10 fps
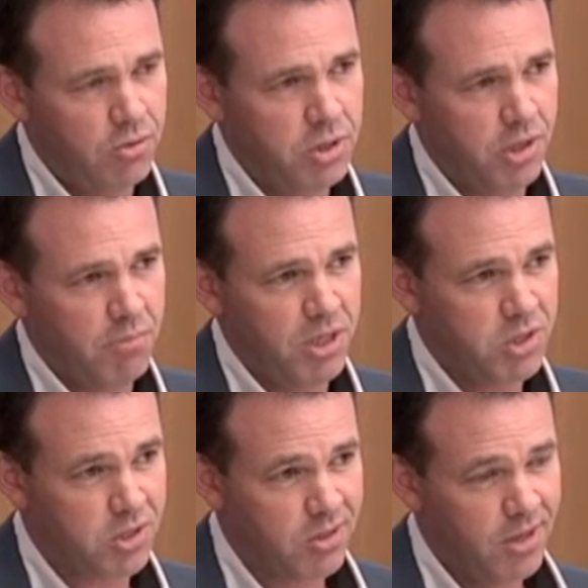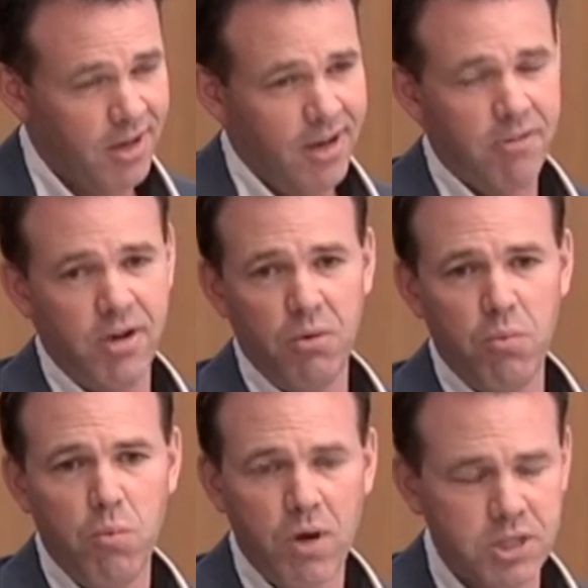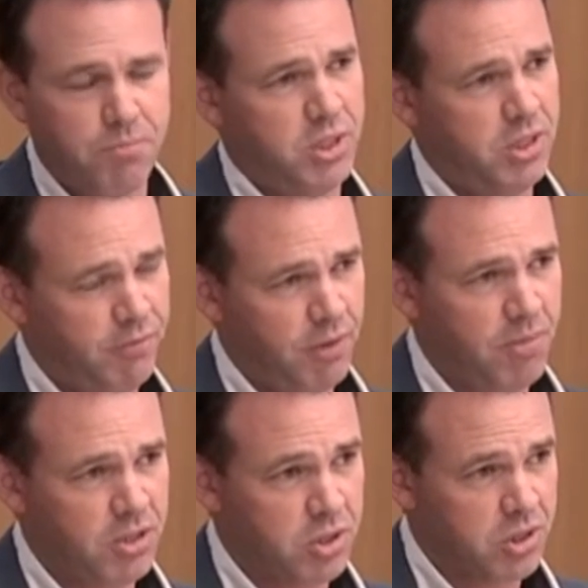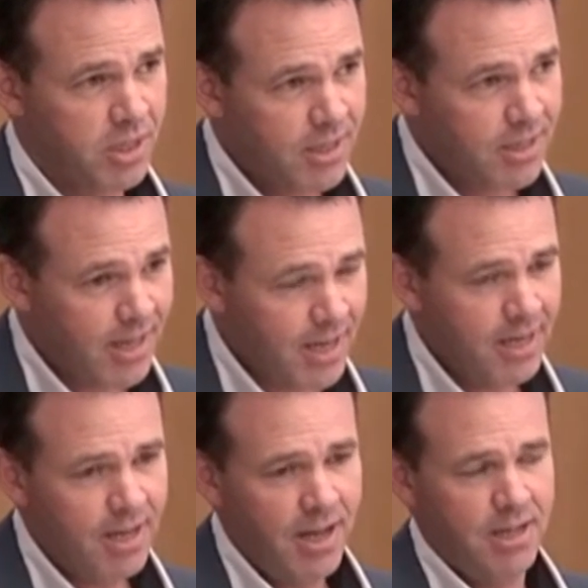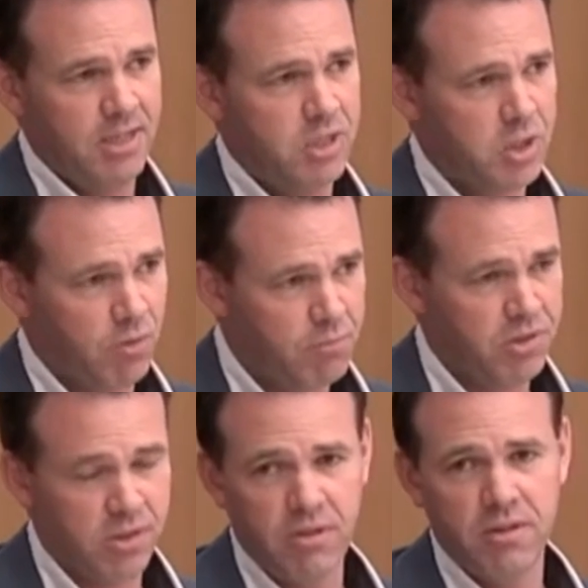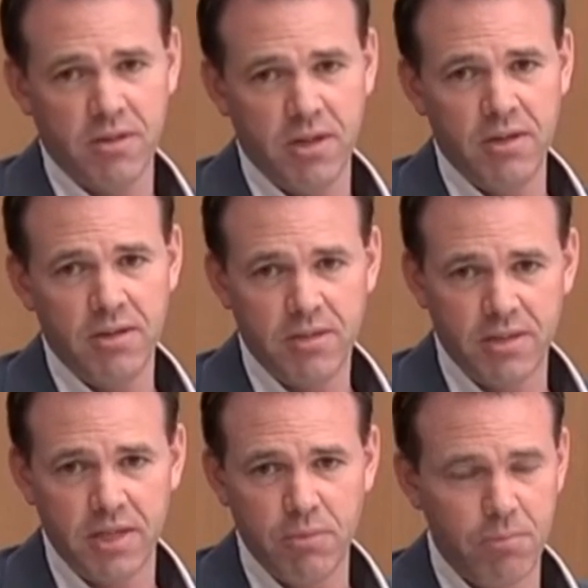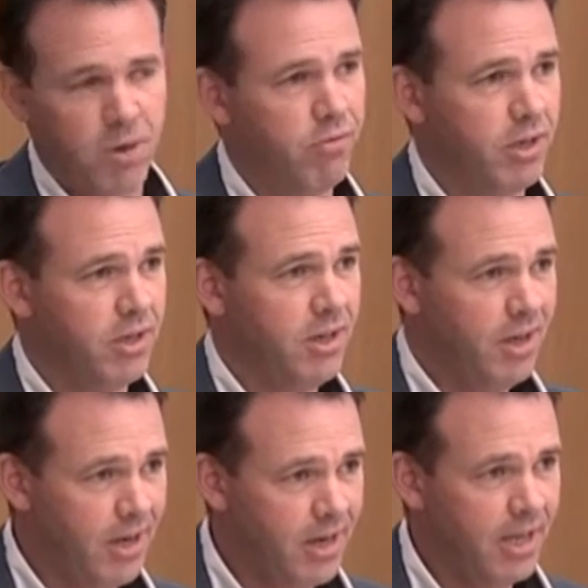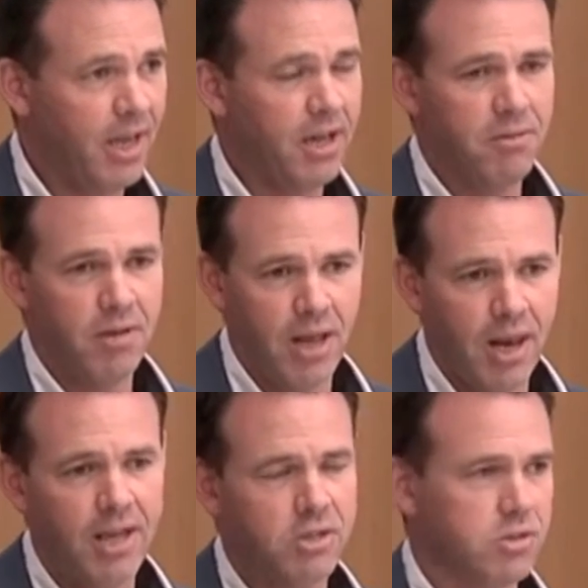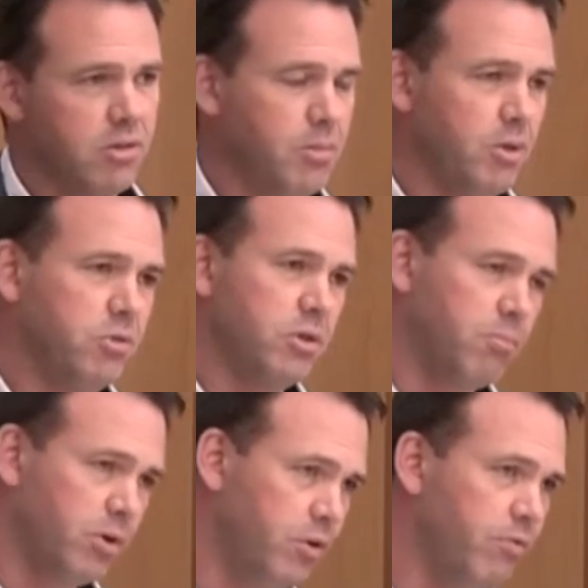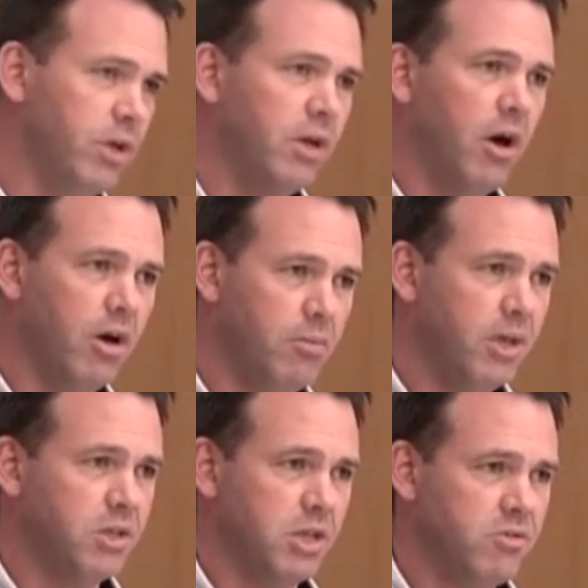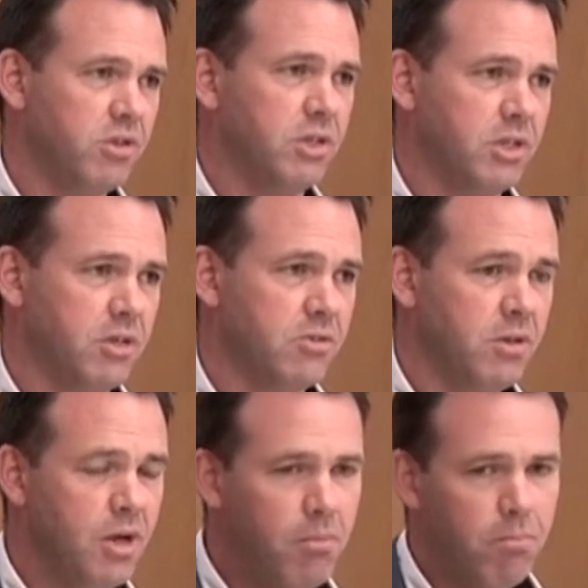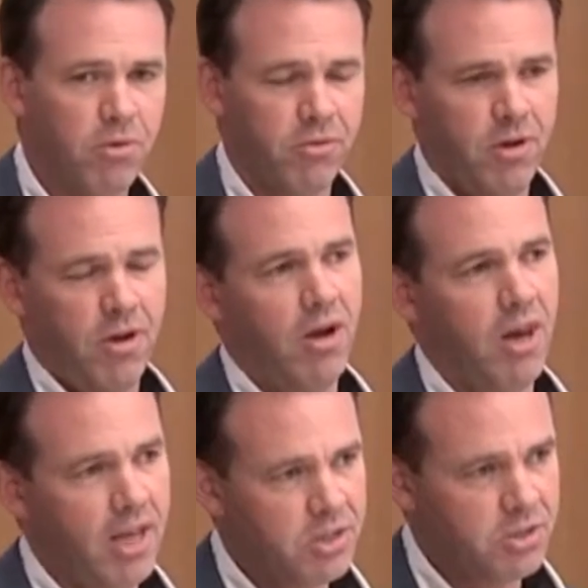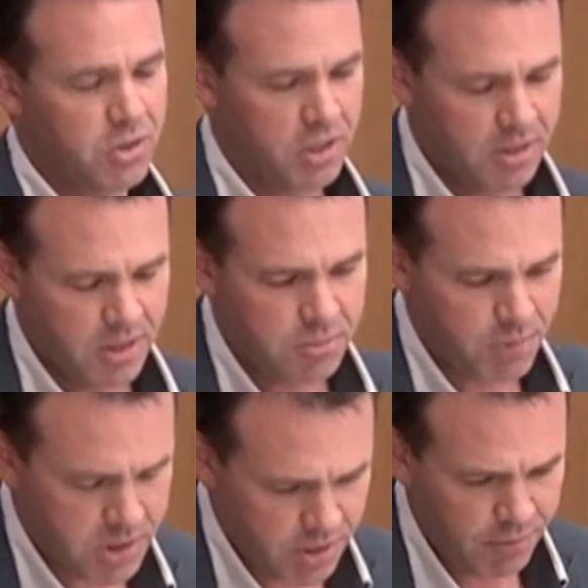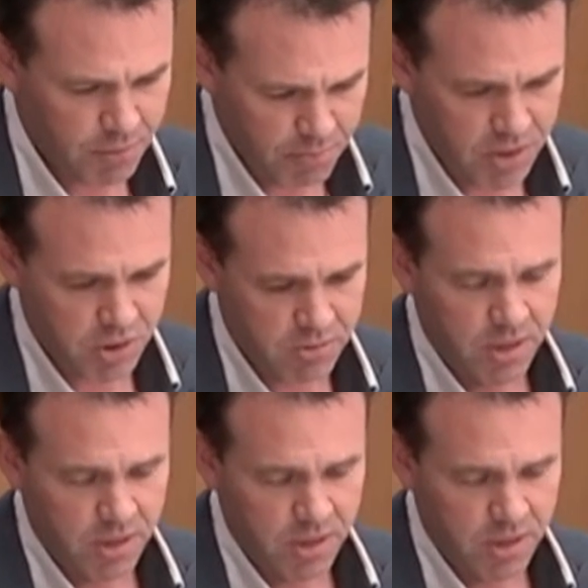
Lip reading: to the Minister around what specific measures he and his government are going to take to deal with poverty. And again, a lecture about improving the economy, etc., etc. But unless there's a specific measure,